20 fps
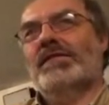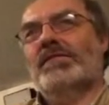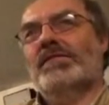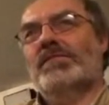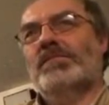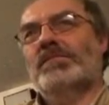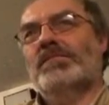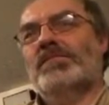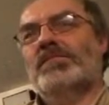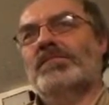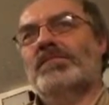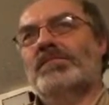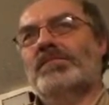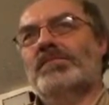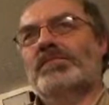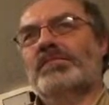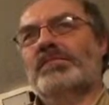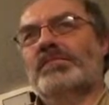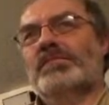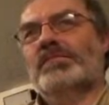
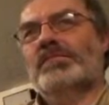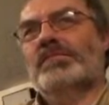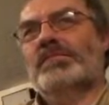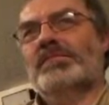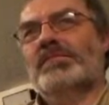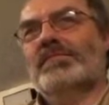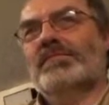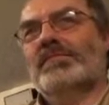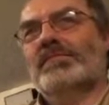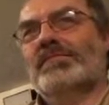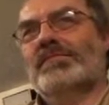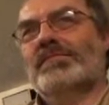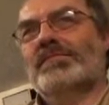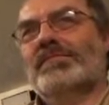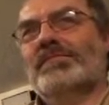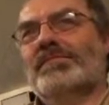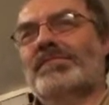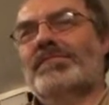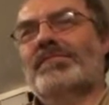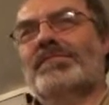The
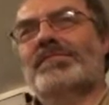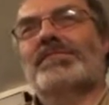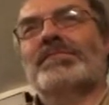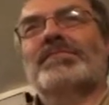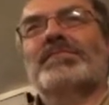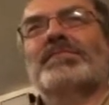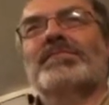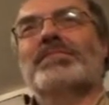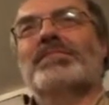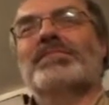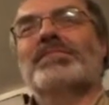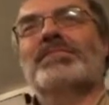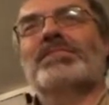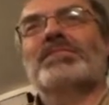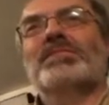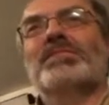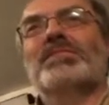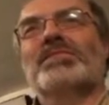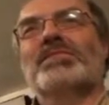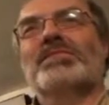
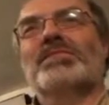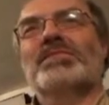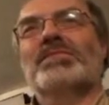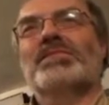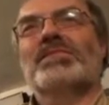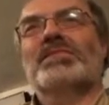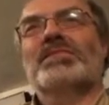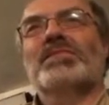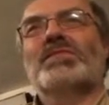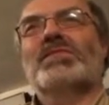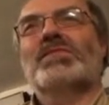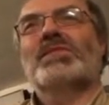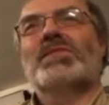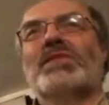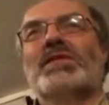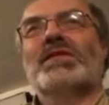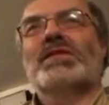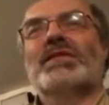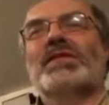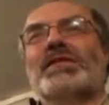mostly what you did with the
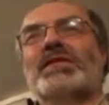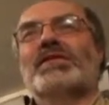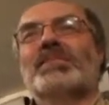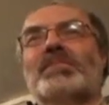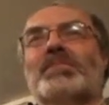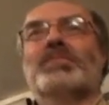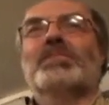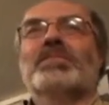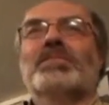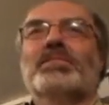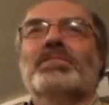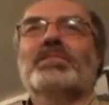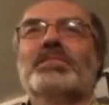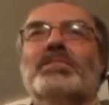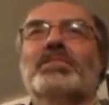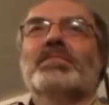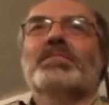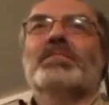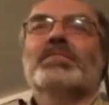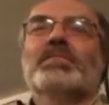visuals was
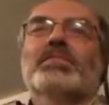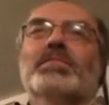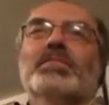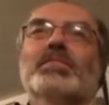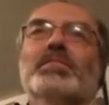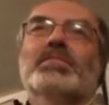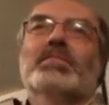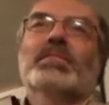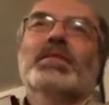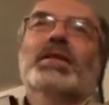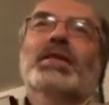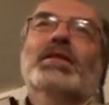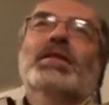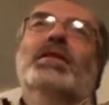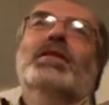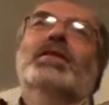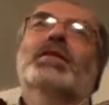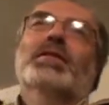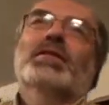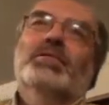put up the
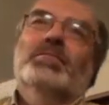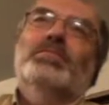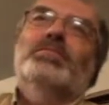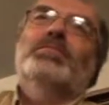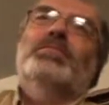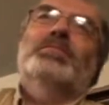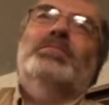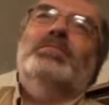separators, right?